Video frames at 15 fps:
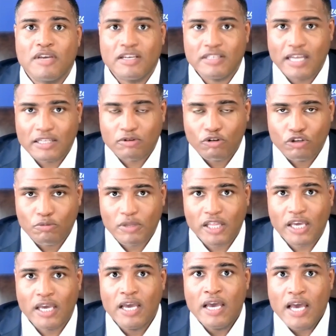because that's
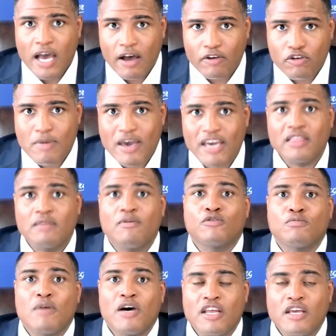ultimately how you make the
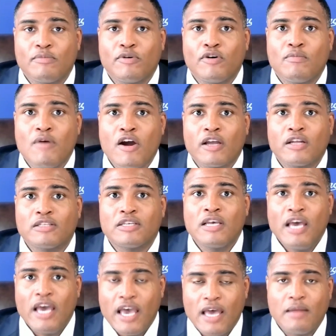most money in bull markets
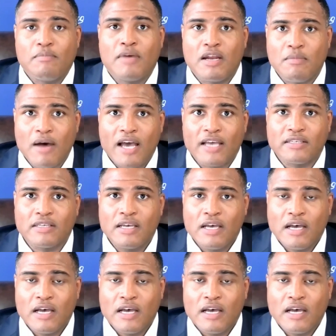and minimize